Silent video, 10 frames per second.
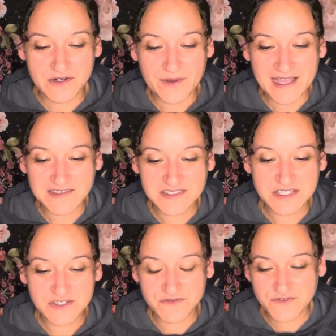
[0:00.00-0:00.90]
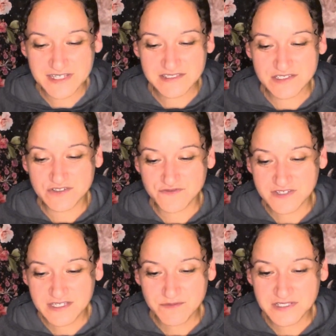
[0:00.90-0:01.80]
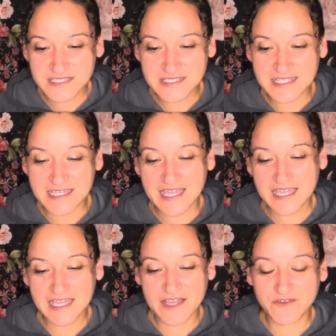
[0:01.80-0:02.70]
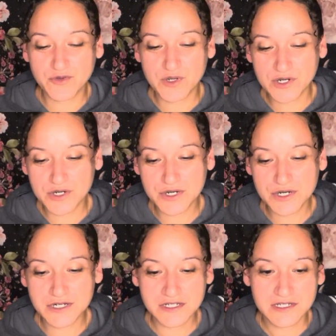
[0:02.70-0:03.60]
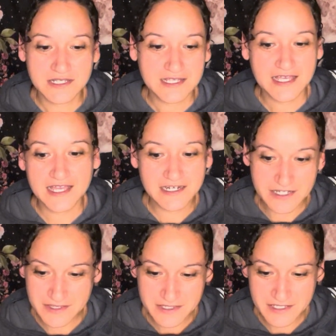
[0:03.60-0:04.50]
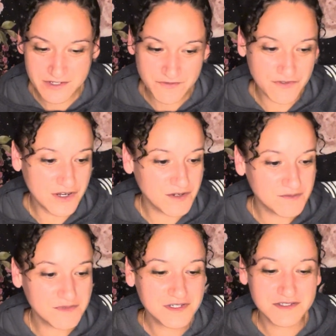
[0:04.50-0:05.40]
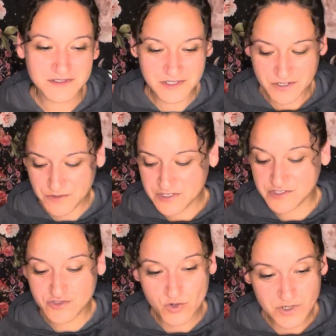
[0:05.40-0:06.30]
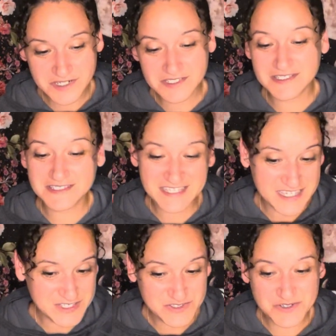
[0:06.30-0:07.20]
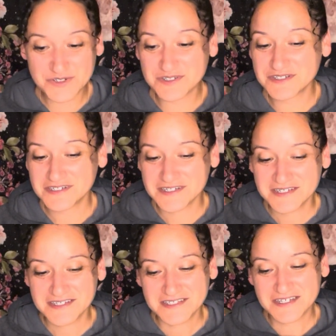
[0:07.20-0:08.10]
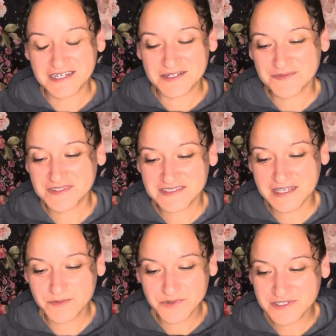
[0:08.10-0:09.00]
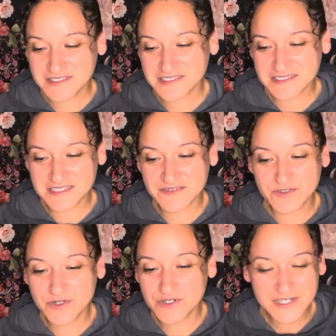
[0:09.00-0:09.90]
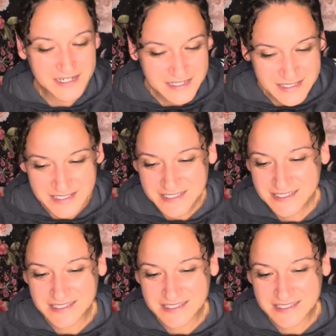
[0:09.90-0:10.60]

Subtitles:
asking your friends and your family, like, hey, have you heard anything from, you know, this Taurus, this Cancer, this High Priestess? Have you heard anything?